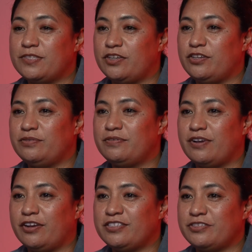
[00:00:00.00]
so you
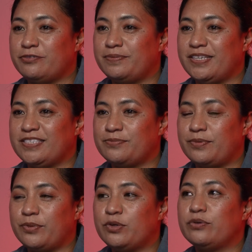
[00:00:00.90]
go different places.
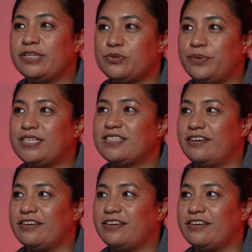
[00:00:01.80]
But we always went to